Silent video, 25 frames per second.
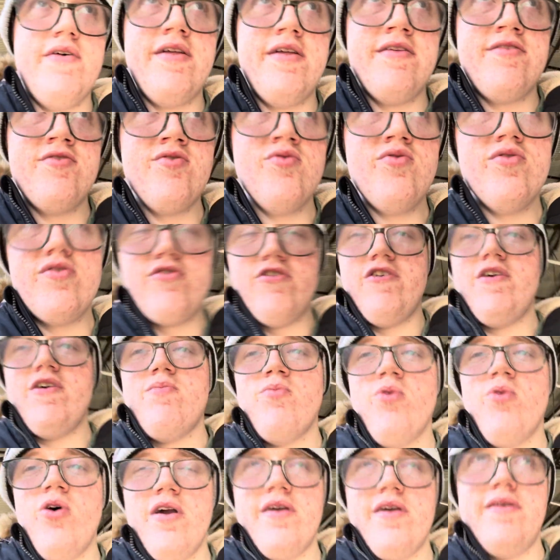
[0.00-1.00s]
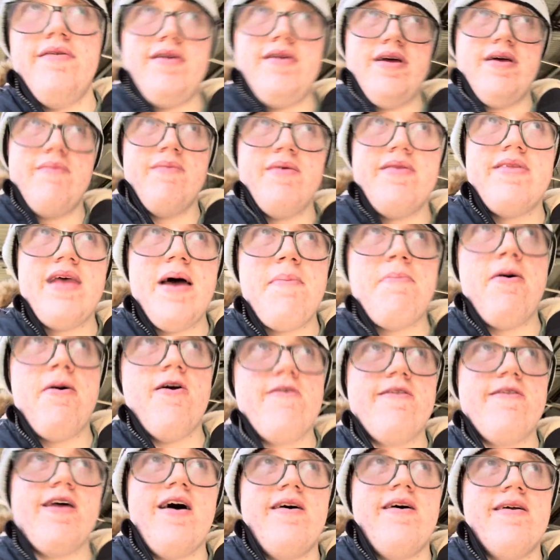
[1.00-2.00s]
there's only one in the depot
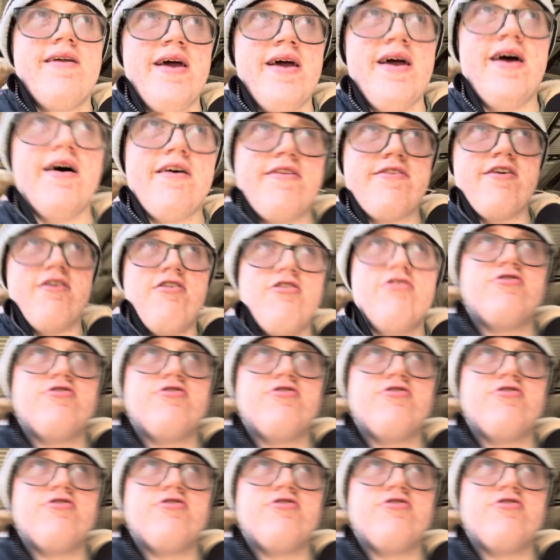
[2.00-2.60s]
down here, so I'll